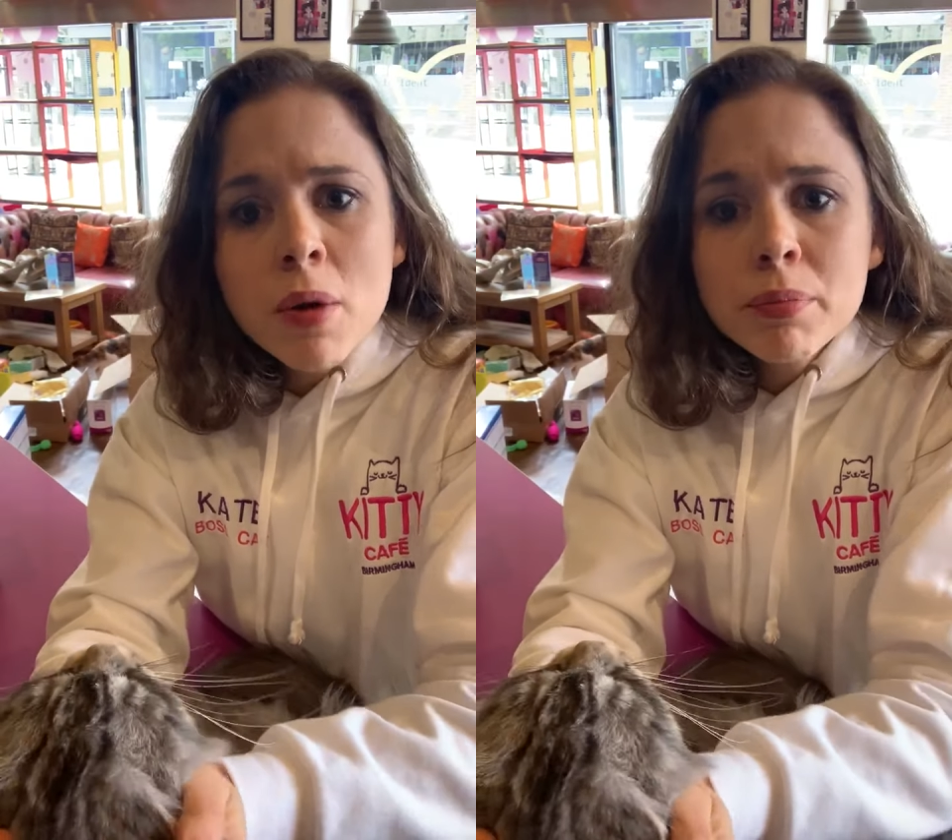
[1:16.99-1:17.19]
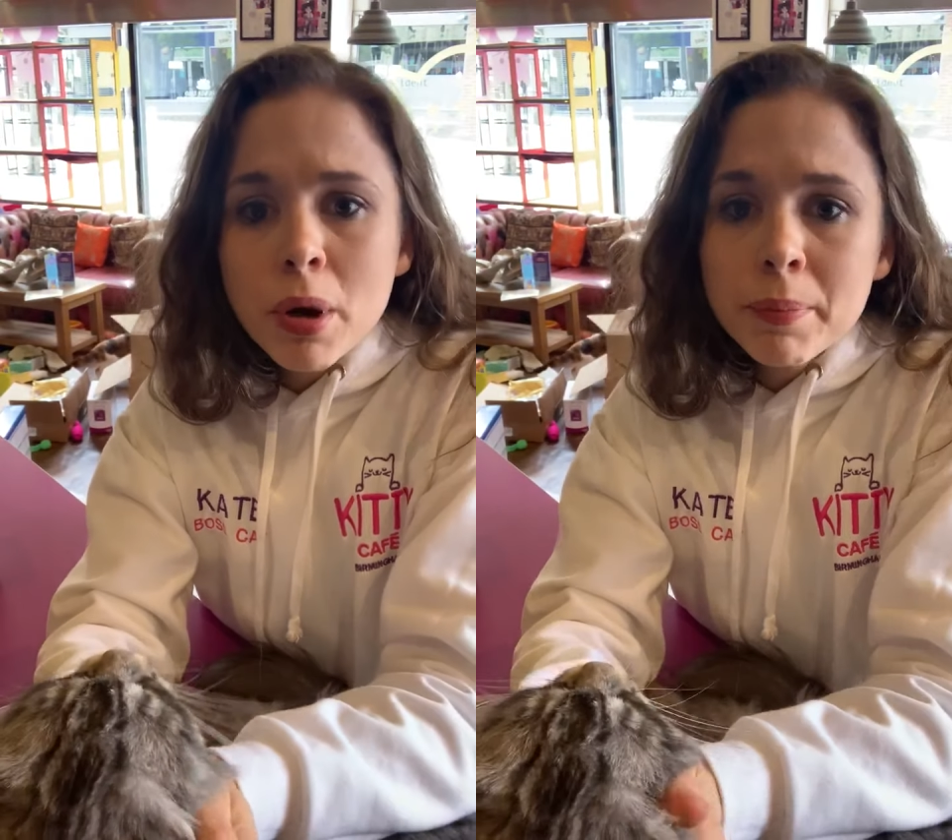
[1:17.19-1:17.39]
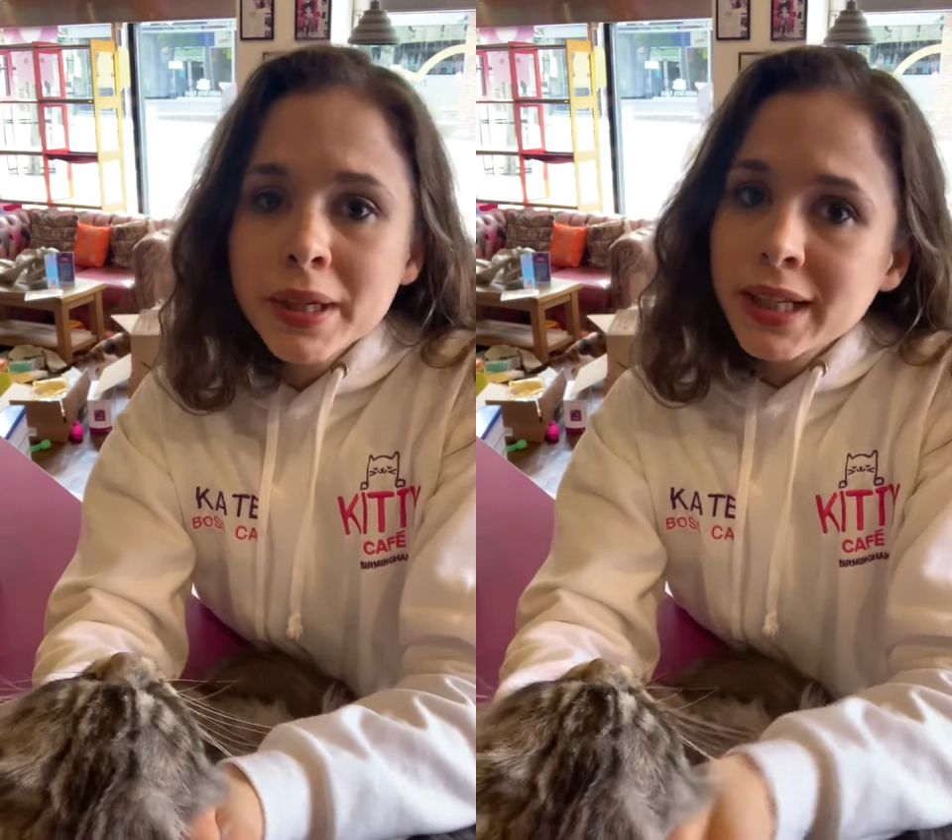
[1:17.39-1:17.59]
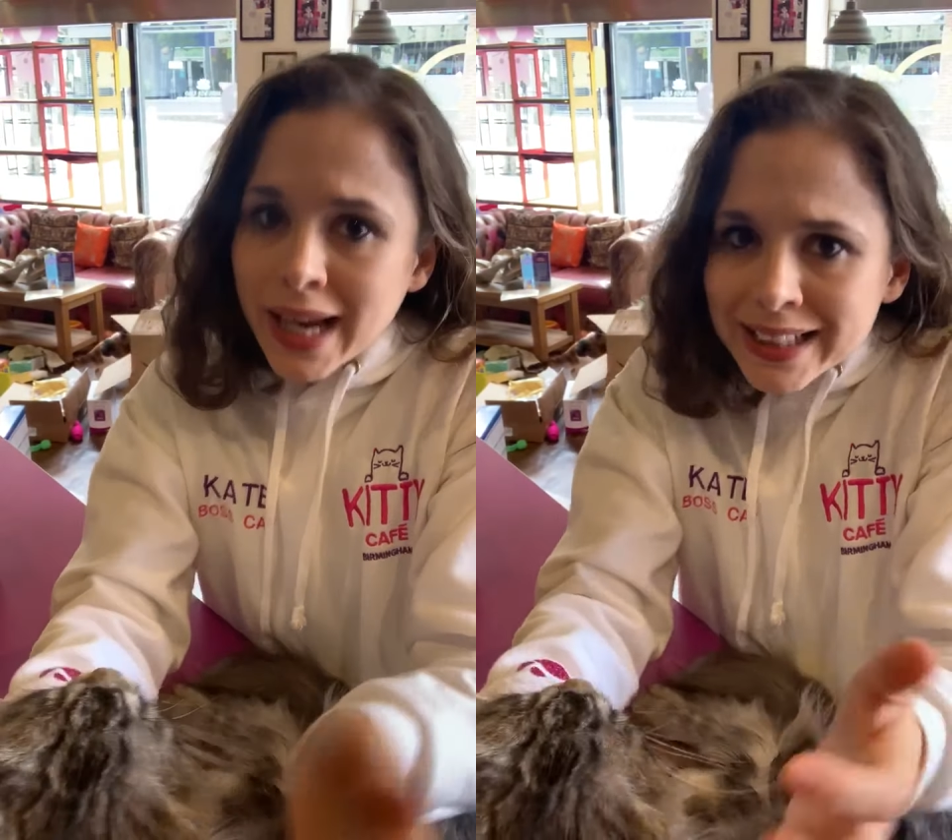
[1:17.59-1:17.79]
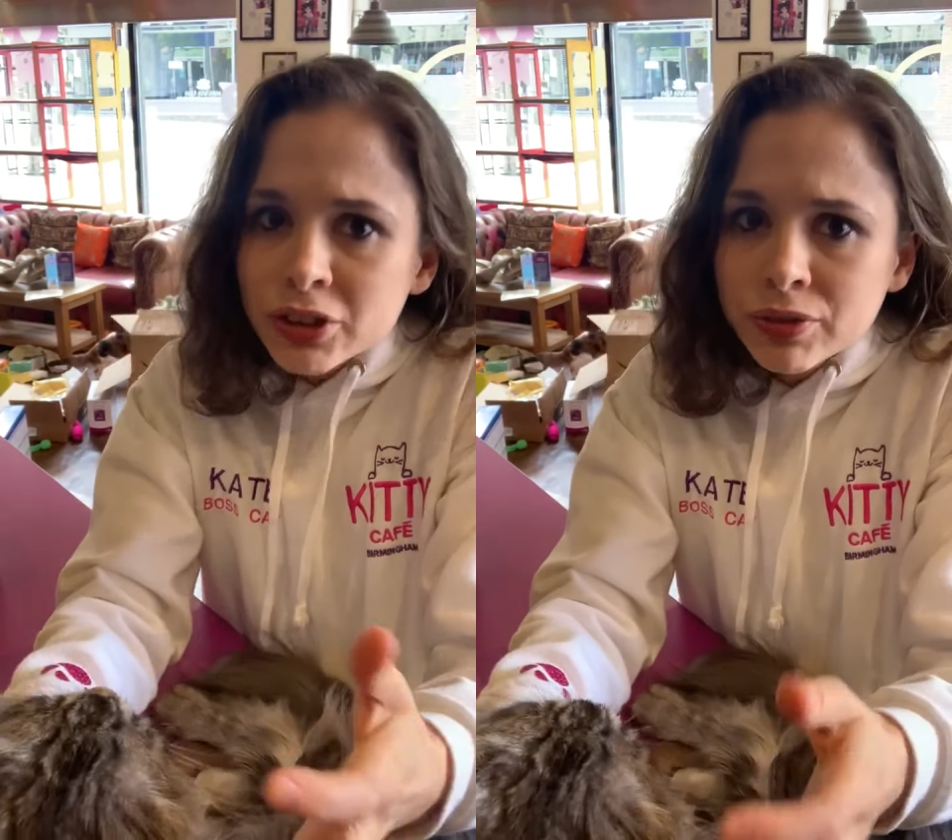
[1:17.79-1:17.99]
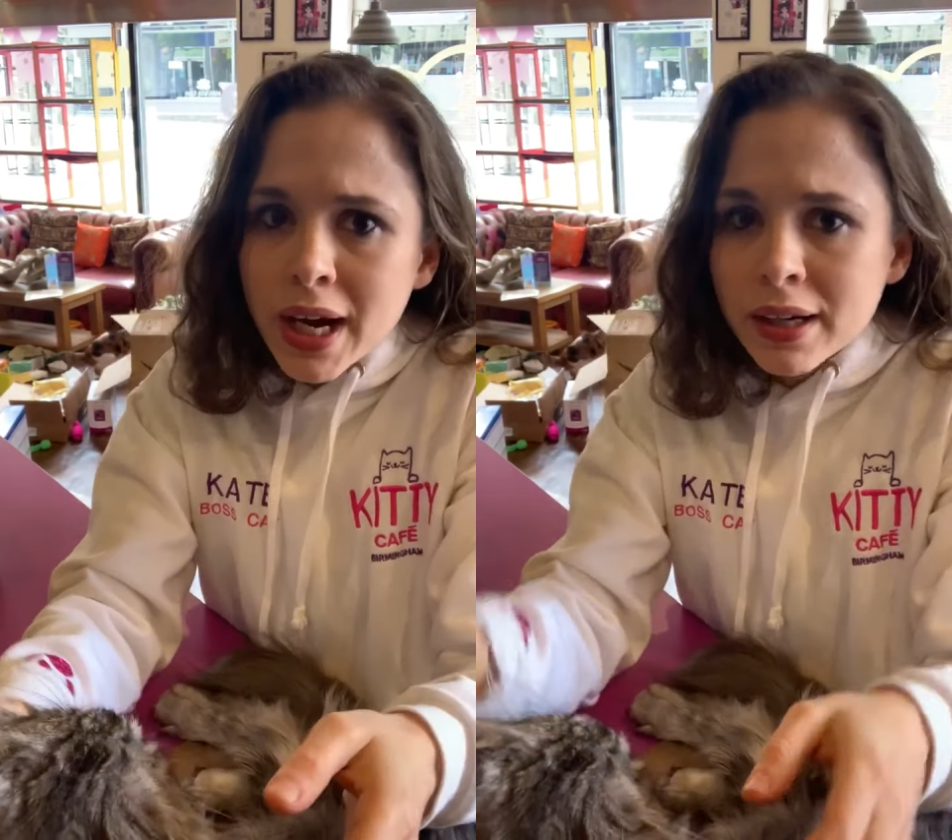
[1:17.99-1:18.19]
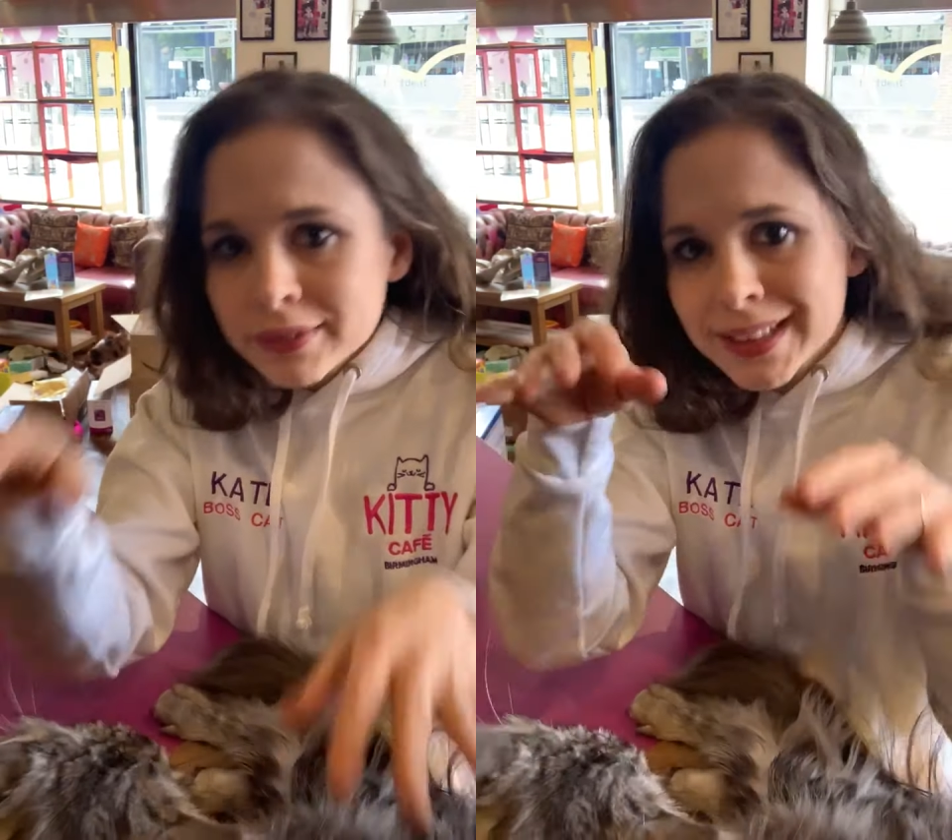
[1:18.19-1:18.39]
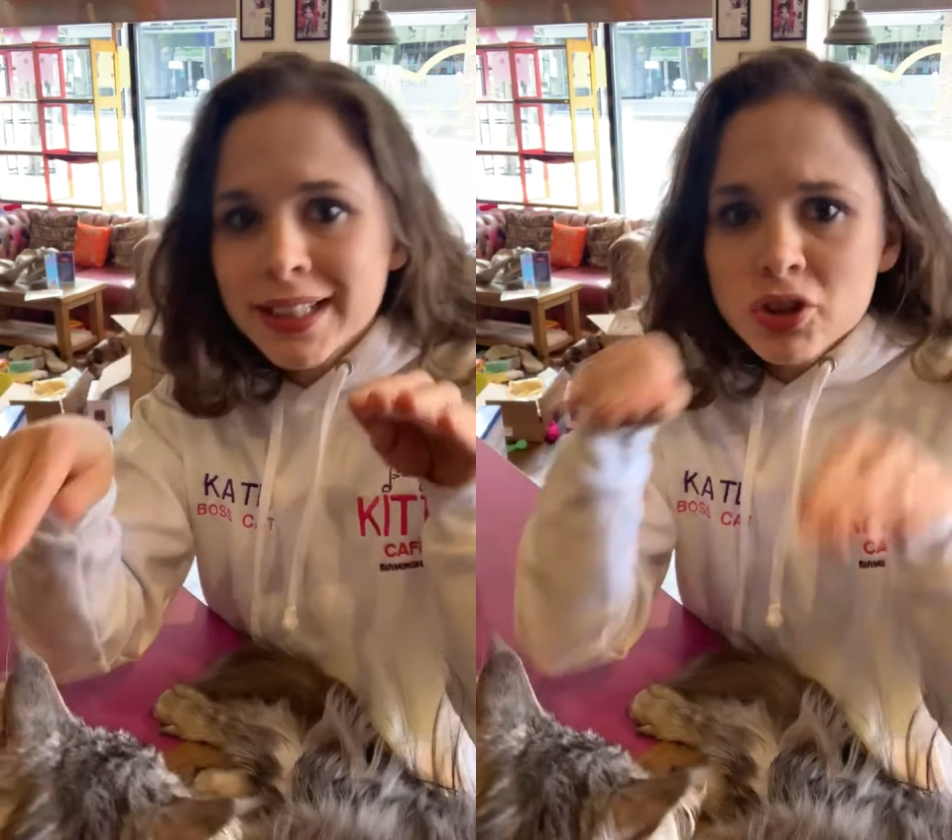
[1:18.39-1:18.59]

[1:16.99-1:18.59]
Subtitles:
properly latch around it,